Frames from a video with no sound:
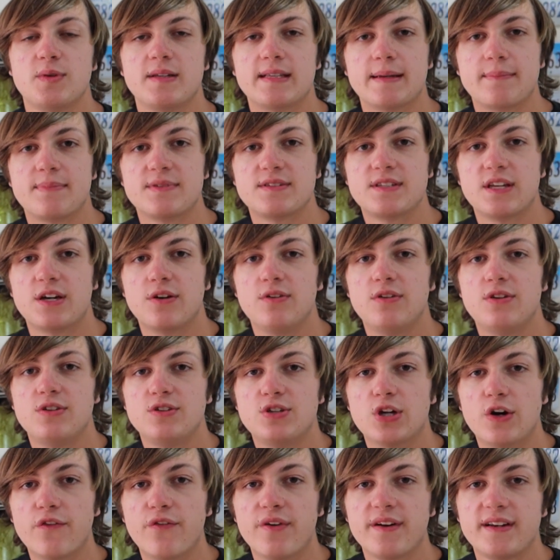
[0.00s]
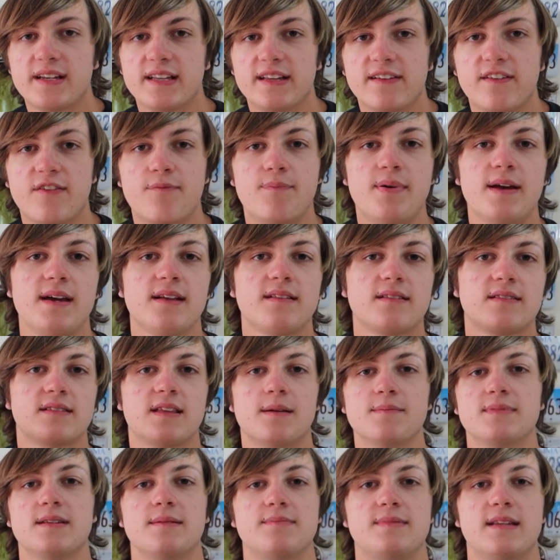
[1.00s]
this week's episode, don't forget to leave a big
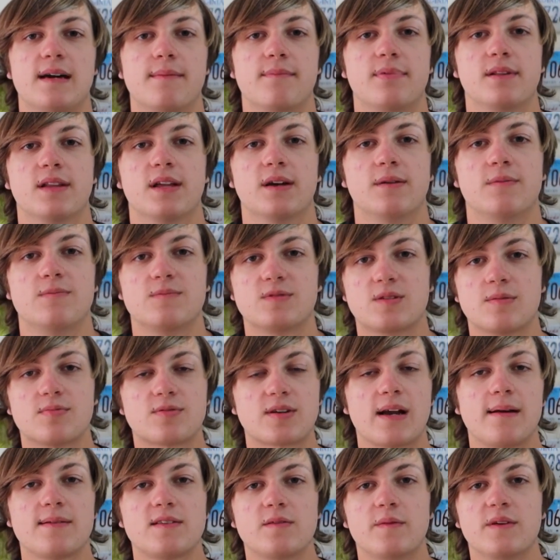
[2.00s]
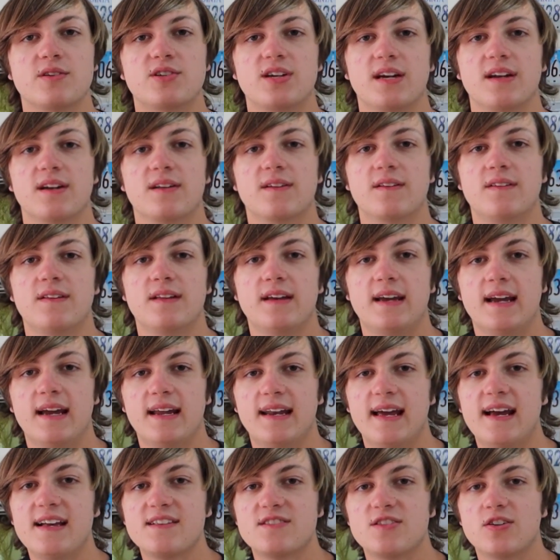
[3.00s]
thumbs up down below, subscribe to my channel,
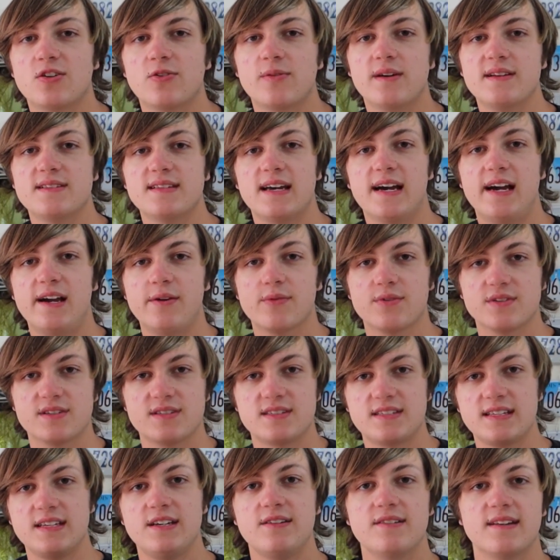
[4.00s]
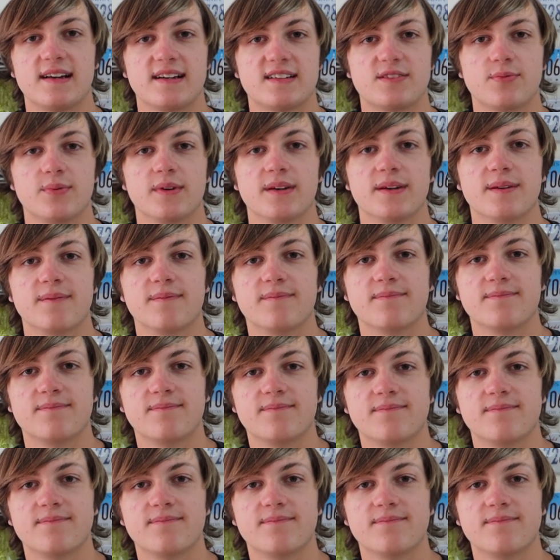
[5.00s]
and as always, I will see you next week.